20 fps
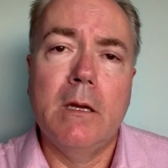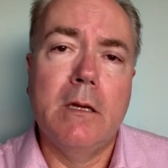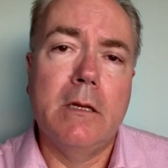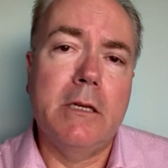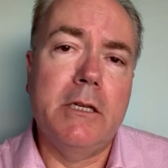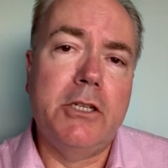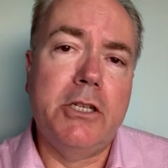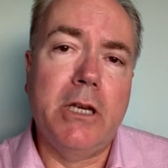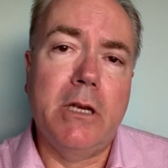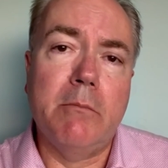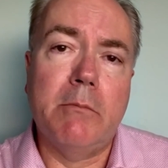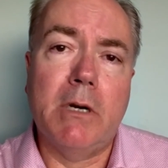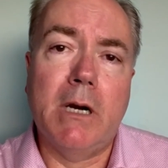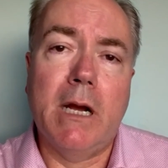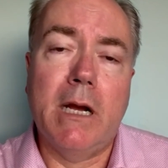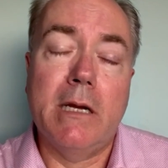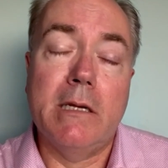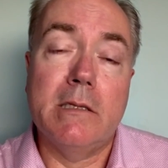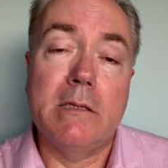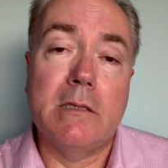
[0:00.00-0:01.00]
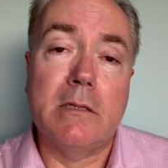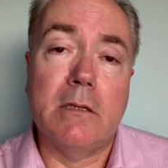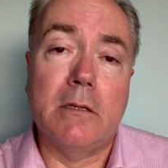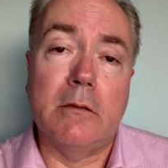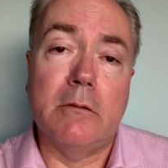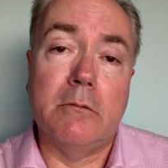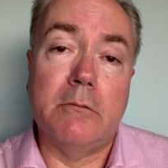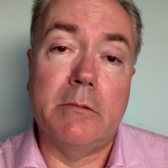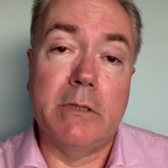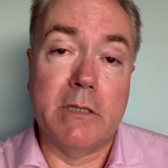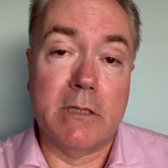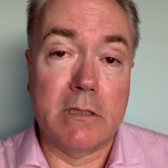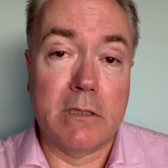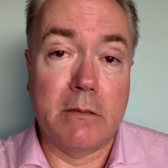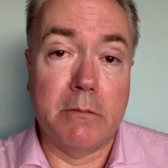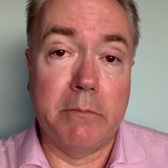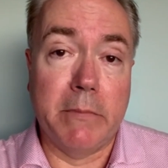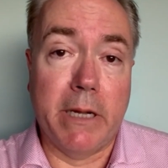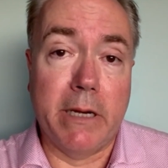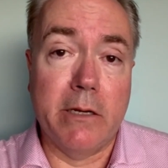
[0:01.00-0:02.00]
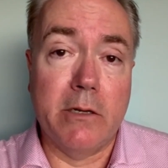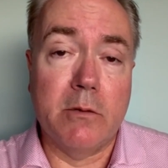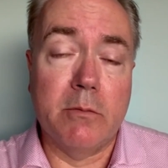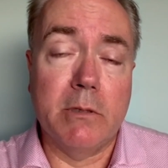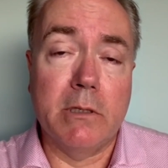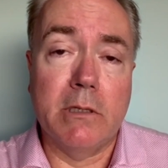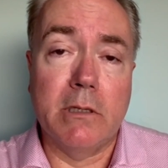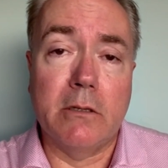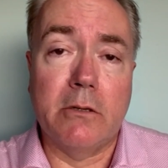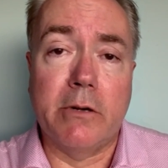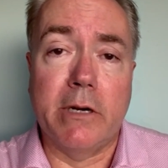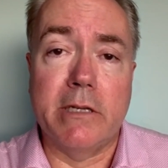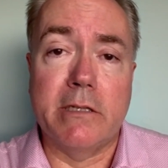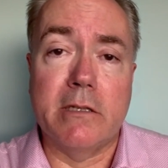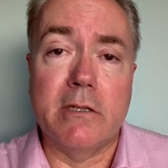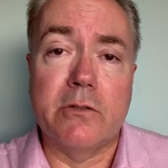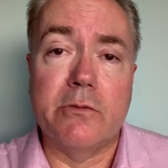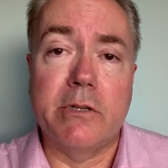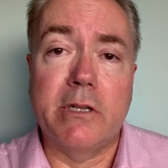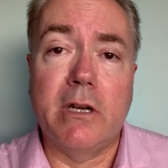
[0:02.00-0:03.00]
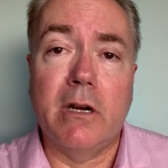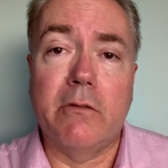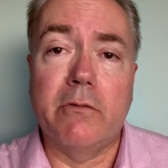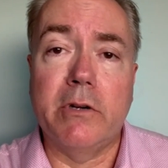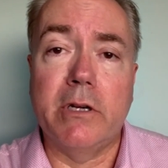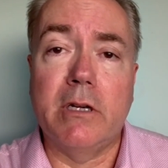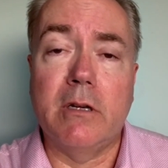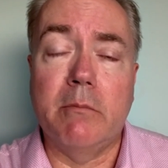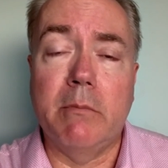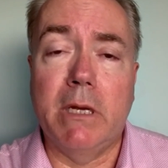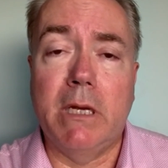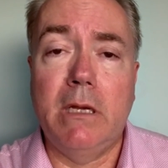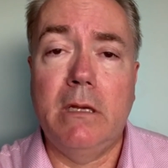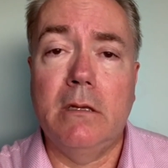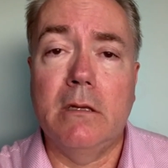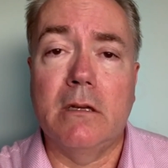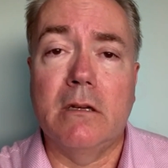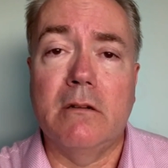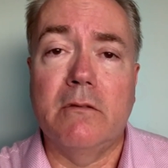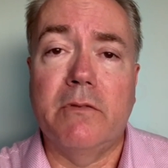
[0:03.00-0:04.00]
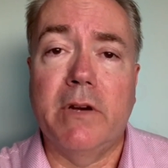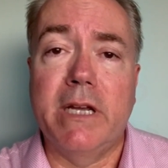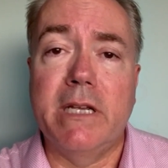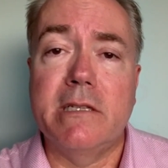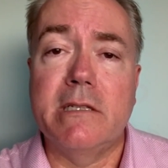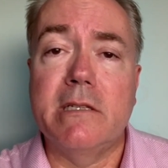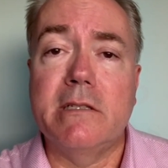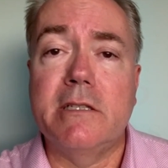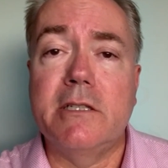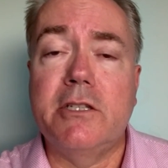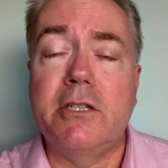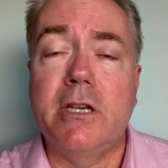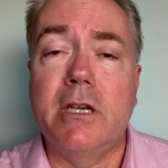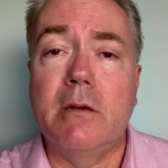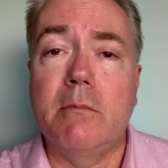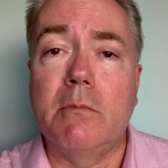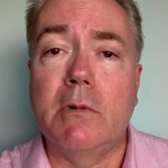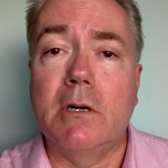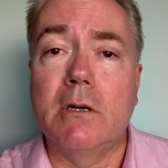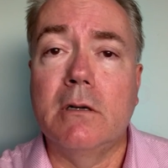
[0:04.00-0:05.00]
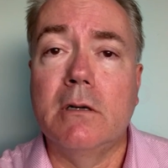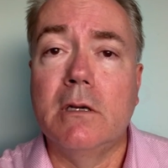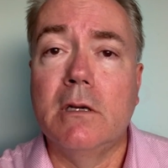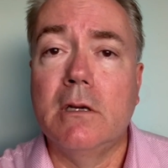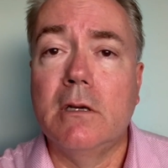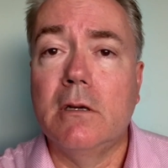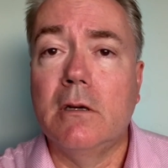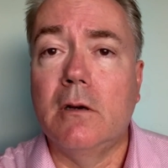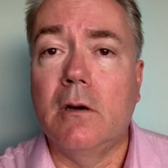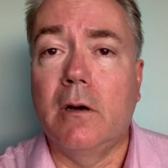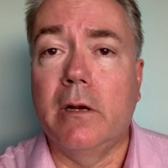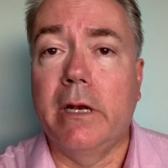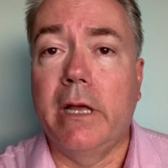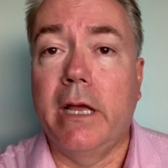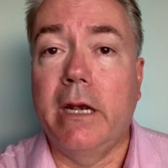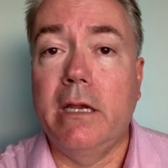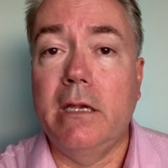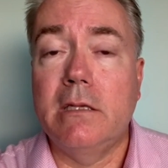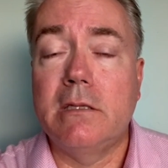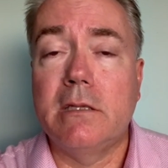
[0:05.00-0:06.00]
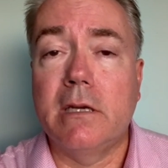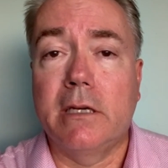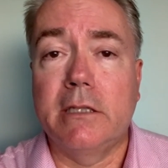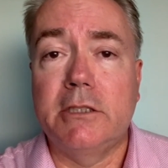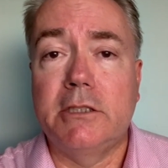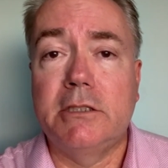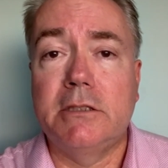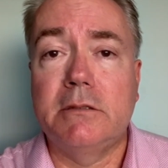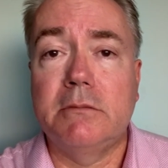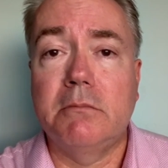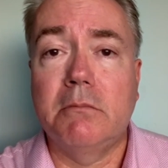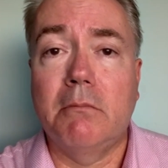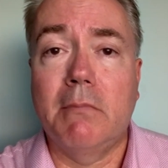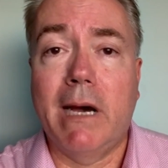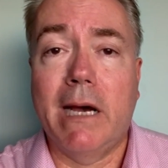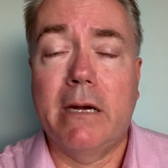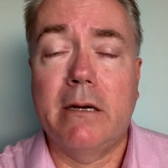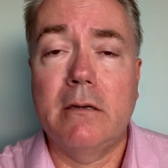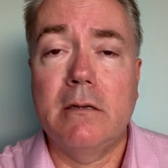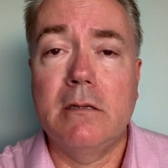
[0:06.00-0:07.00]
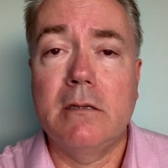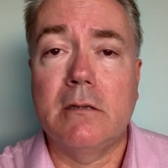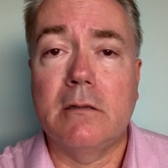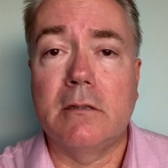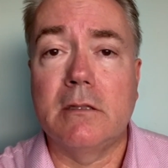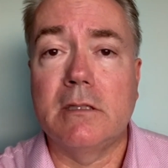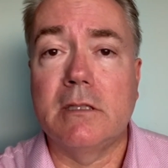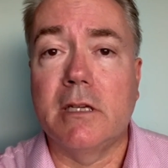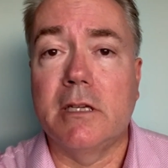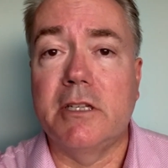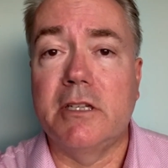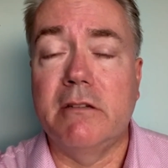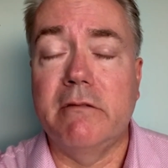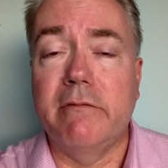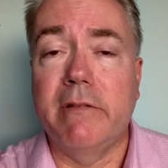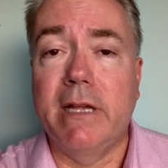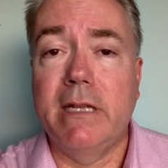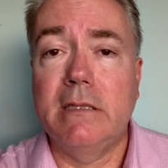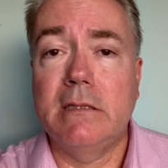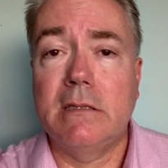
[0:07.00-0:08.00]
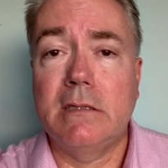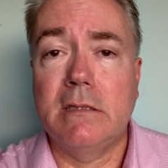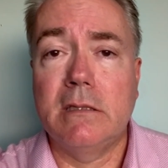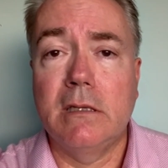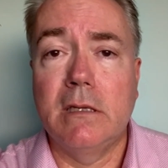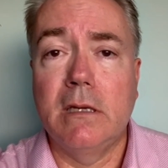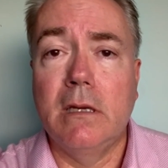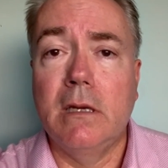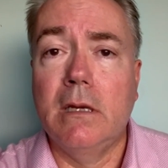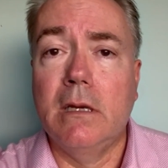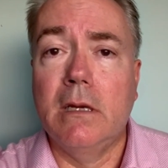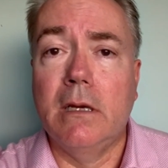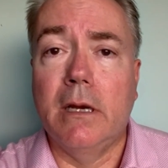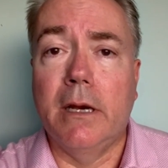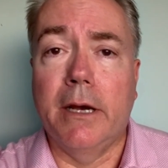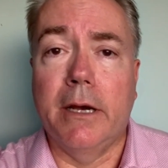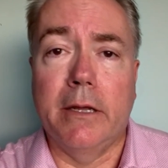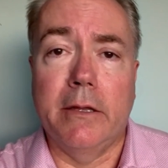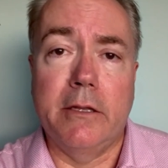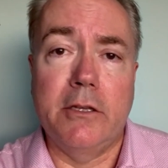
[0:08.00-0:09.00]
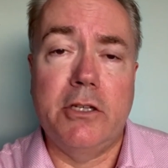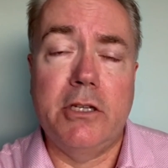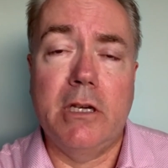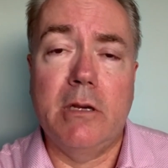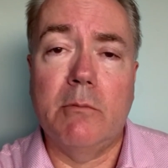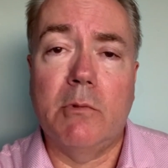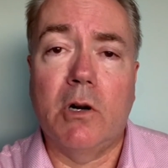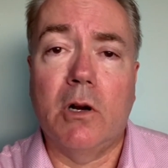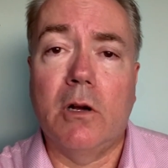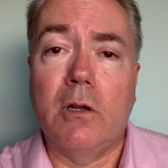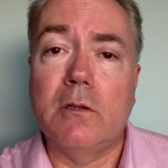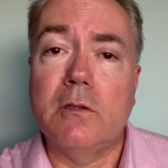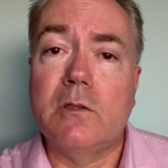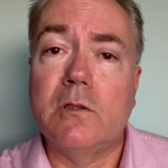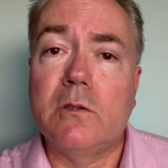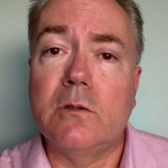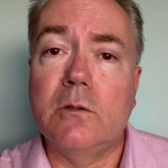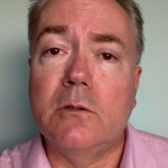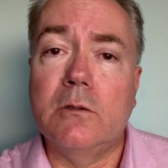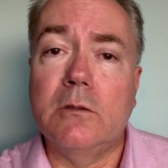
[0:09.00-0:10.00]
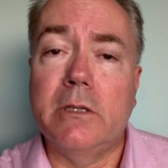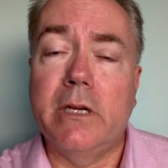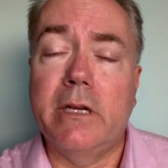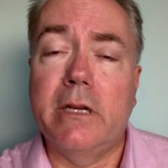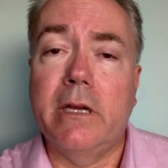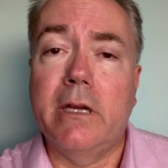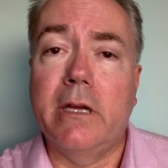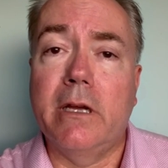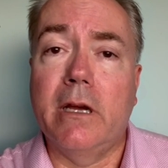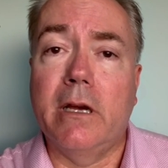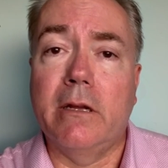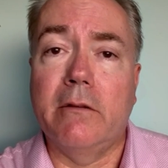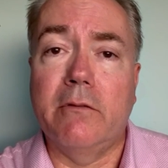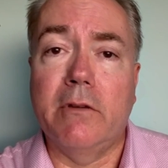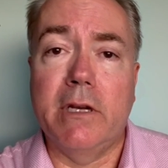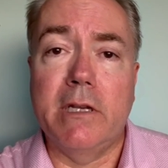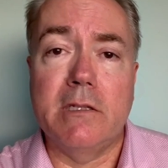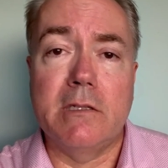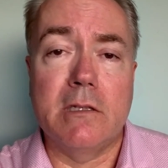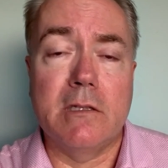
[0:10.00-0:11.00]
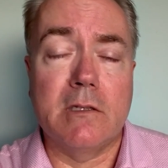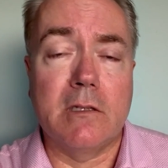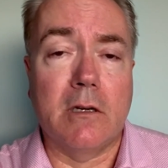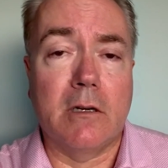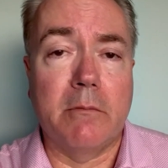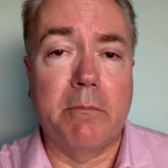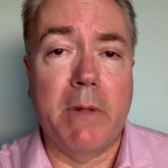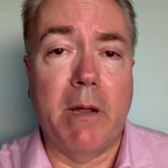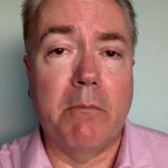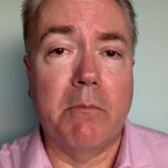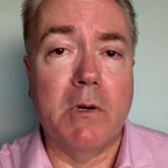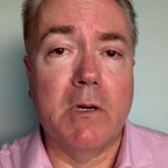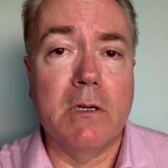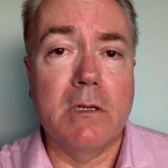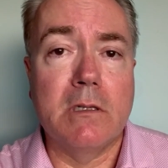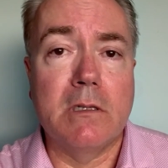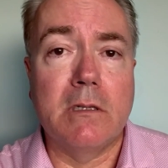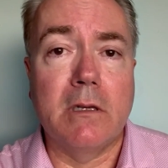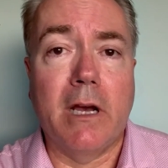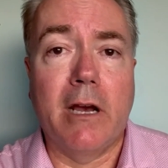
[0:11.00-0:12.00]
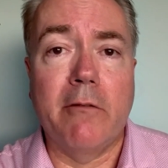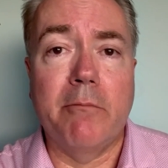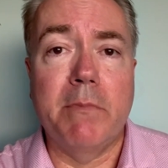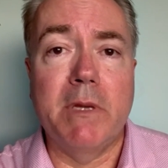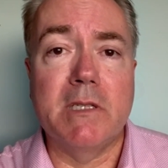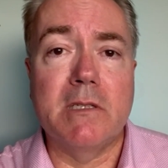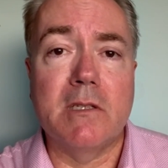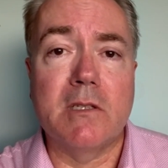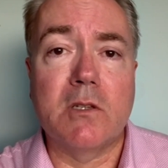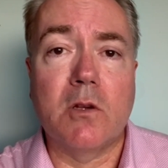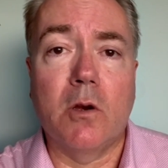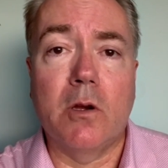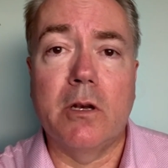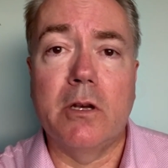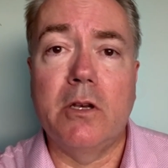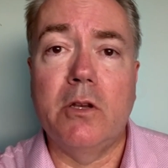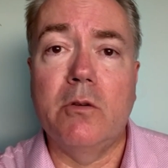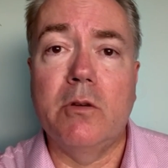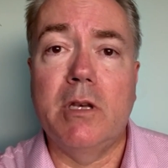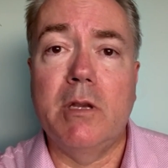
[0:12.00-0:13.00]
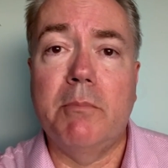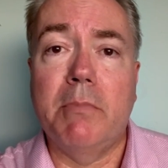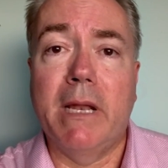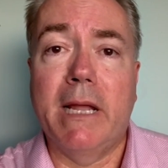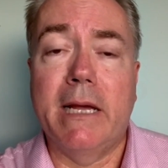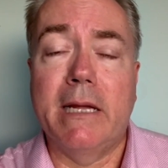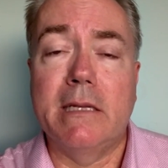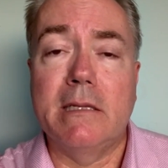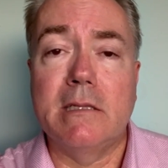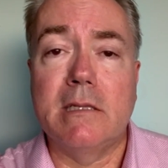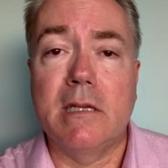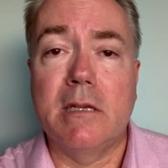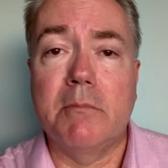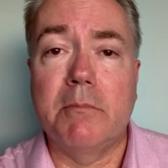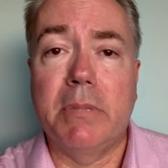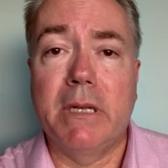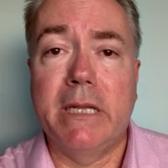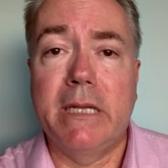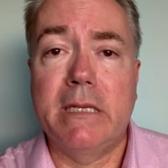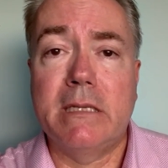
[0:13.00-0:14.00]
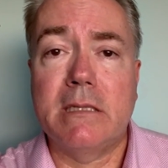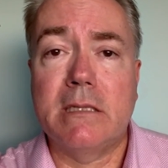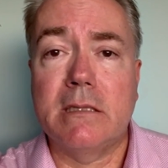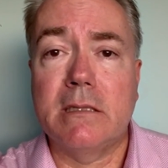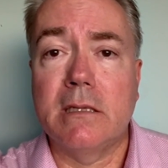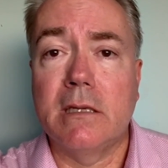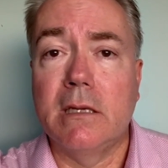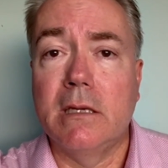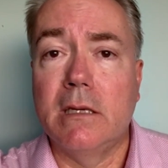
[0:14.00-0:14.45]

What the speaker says: The Chamber has a Risk Management and Crisis Recovery Committee that advises the Chamber on any such matters or such events. The Chamber also advises our members to have business continuity plans in place,